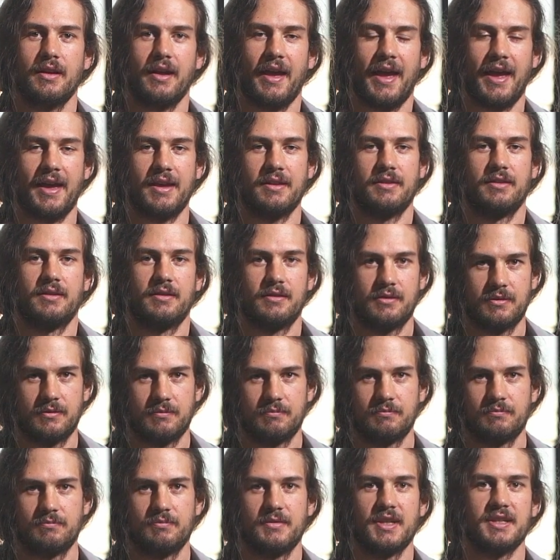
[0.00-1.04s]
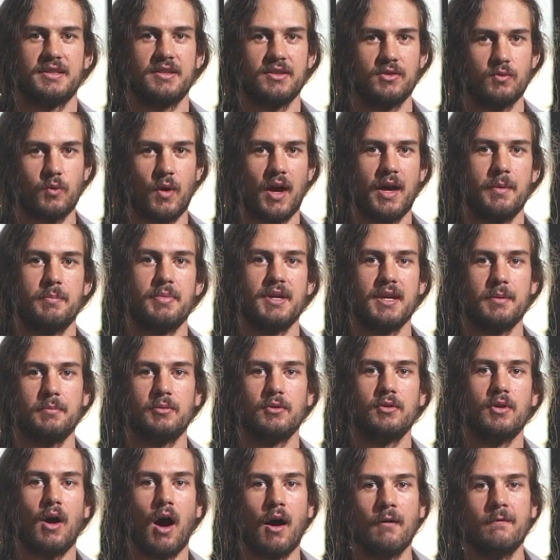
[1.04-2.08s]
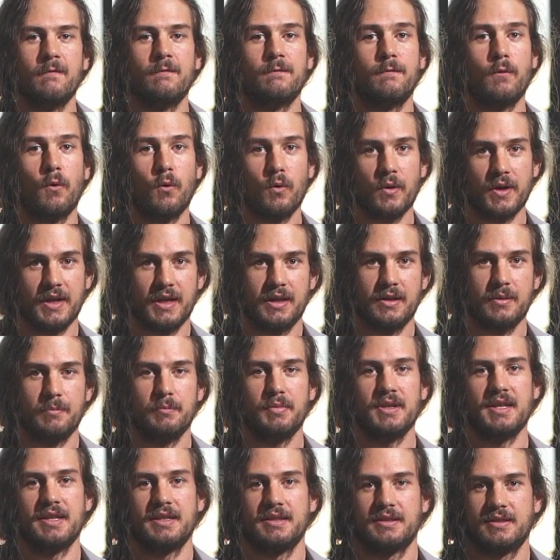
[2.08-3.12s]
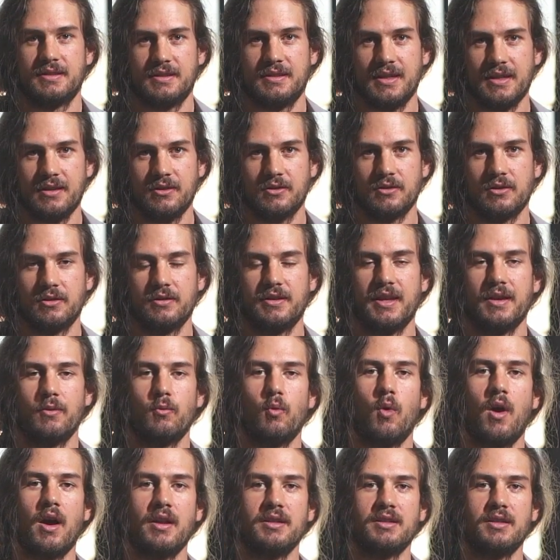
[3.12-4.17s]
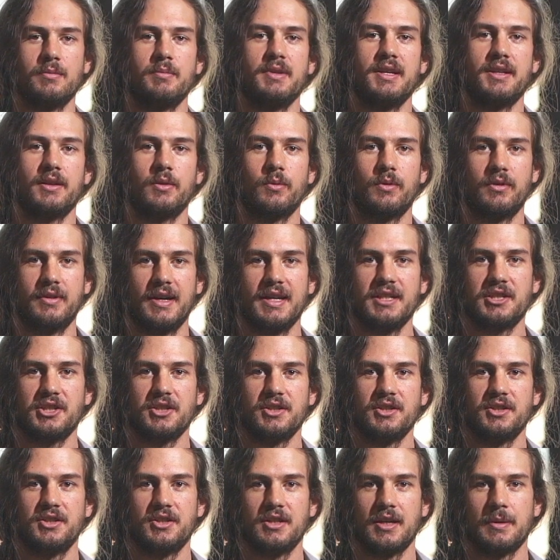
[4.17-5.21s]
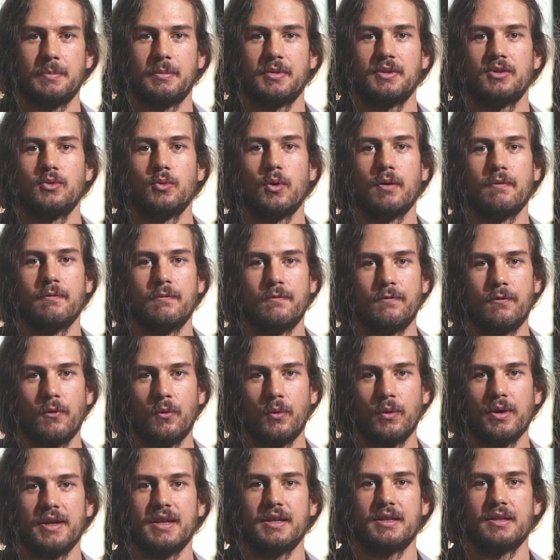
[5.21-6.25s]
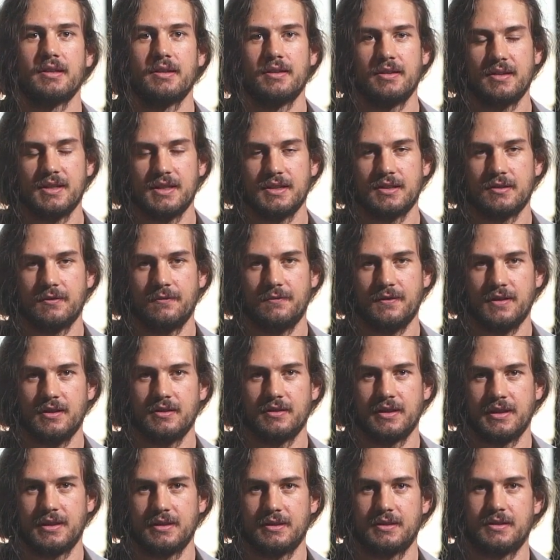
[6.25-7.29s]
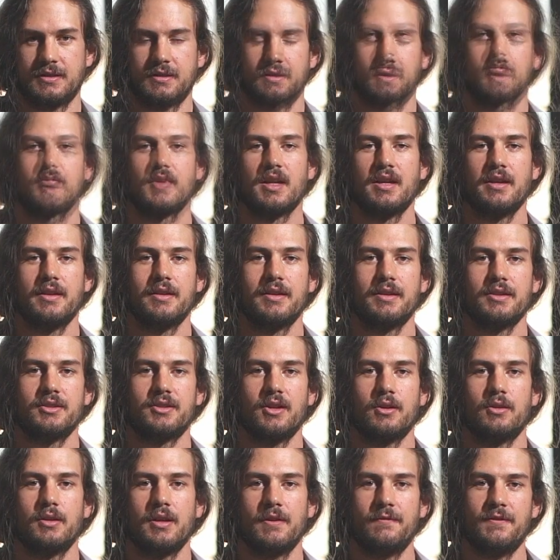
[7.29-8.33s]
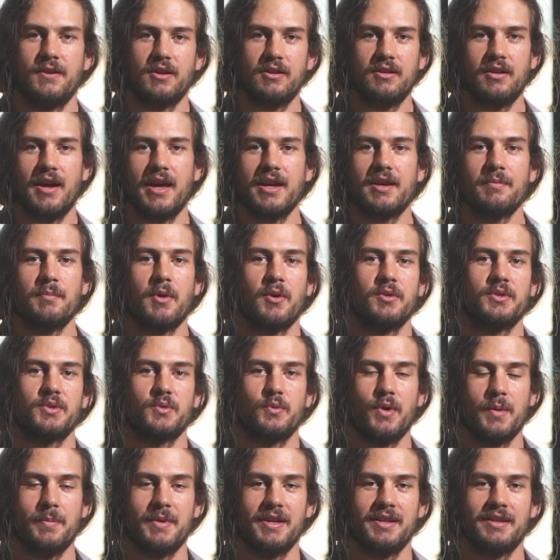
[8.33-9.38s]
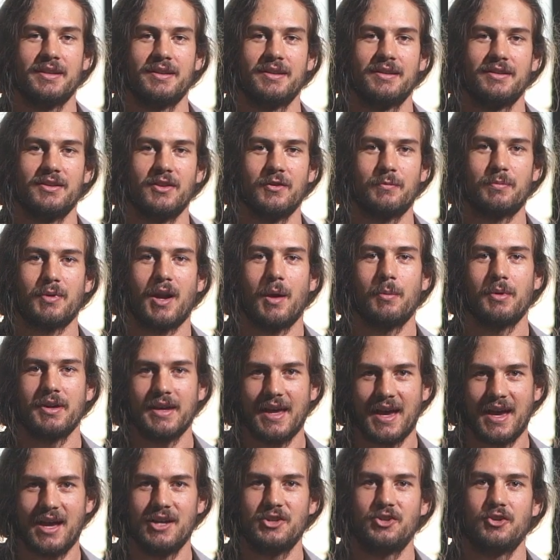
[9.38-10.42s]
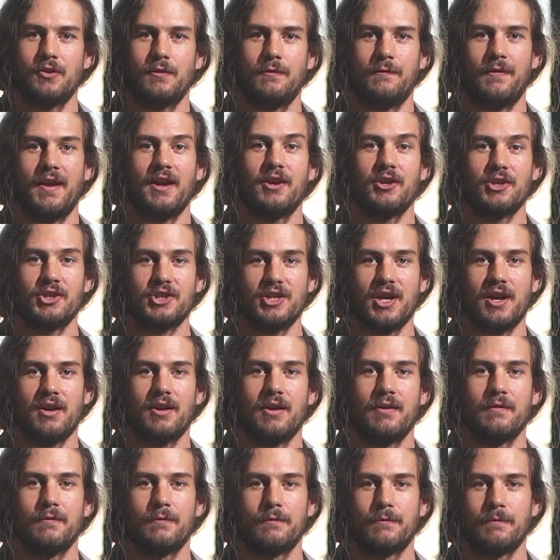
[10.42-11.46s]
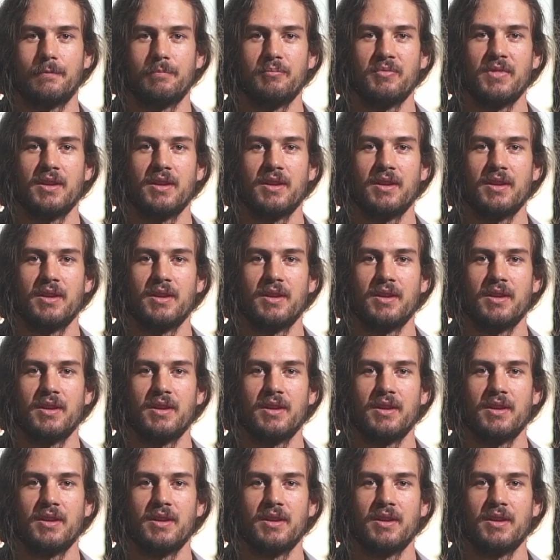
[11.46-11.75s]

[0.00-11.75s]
And this is why people avoid being single. They want to be in a relationship to avoid these feelings. So if you're like most women, you've probably had your fair share of